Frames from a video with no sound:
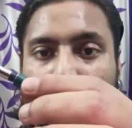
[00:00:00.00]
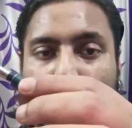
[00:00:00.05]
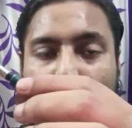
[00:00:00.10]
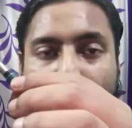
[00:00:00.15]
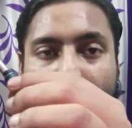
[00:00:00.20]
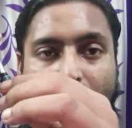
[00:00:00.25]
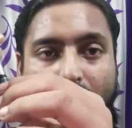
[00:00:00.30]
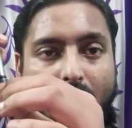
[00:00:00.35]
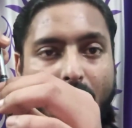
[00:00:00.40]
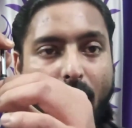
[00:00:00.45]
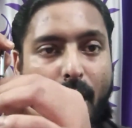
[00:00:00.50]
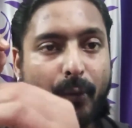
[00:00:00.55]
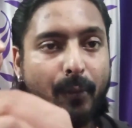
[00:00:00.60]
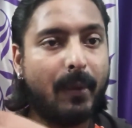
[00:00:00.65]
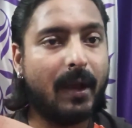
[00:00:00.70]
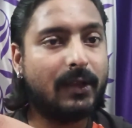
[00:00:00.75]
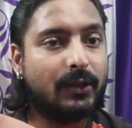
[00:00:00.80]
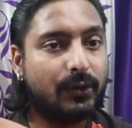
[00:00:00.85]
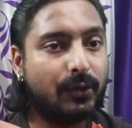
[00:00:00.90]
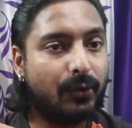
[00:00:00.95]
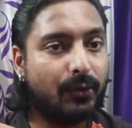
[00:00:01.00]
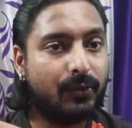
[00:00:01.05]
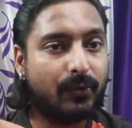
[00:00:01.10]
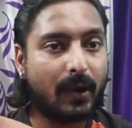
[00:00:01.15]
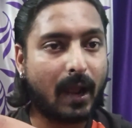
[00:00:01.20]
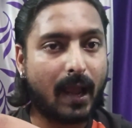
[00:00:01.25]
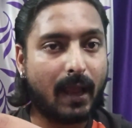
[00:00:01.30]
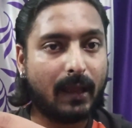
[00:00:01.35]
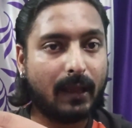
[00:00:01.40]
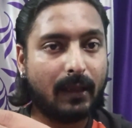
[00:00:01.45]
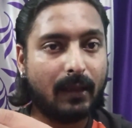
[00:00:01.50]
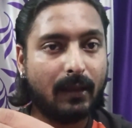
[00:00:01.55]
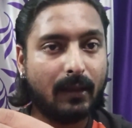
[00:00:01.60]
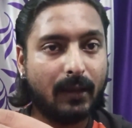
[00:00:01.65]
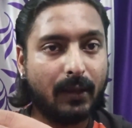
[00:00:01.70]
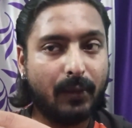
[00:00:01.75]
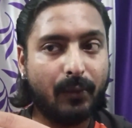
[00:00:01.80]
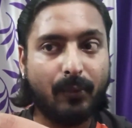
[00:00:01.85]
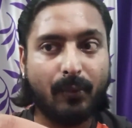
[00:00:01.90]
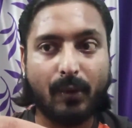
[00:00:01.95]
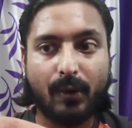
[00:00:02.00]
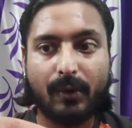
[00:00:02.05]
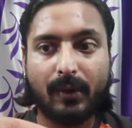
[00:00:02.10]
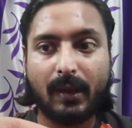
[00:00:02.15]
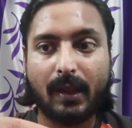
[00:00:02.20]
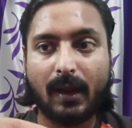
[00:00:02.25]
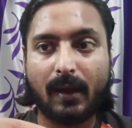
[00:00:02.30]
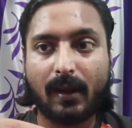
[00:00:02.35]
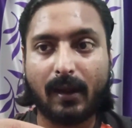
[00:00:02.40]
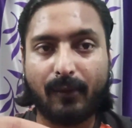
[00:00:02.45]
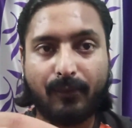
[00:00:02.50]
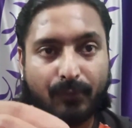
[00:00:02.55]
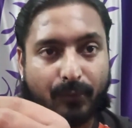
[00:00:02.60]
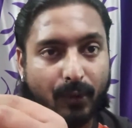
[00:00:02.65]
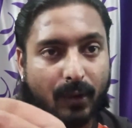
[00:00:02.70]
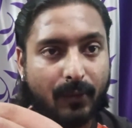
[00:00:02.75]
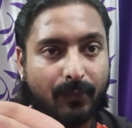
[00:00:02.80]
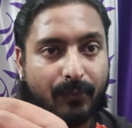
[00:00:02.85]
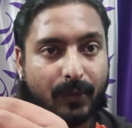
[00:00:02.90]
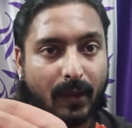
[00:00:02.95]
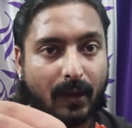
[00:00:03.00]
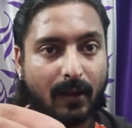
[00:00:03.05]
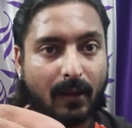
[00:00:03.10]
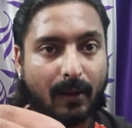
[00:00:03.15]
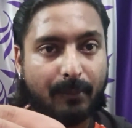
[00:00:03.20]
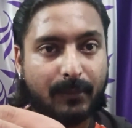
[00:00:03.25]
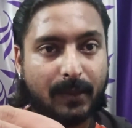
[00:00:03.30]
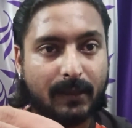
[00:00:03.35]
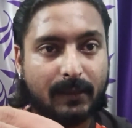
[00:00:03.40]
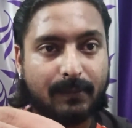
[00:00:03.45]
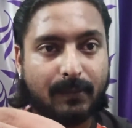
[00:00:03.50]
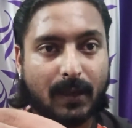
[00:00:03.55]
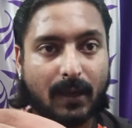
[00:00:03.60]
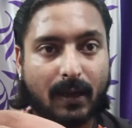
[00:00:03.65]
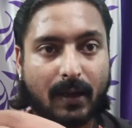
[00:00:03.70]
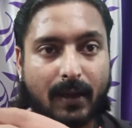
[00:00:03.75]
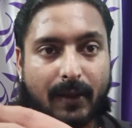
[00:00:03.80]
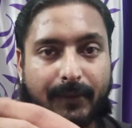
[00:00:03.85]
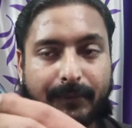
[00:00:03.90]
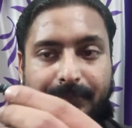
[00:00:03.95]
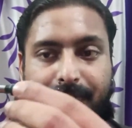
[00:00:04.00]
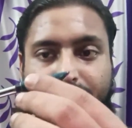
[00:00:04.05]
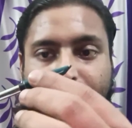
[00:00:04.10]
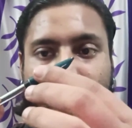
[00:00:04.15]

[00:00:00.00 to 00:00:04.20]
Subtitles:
No matter how much you try, you won't get a full fill of this bladder.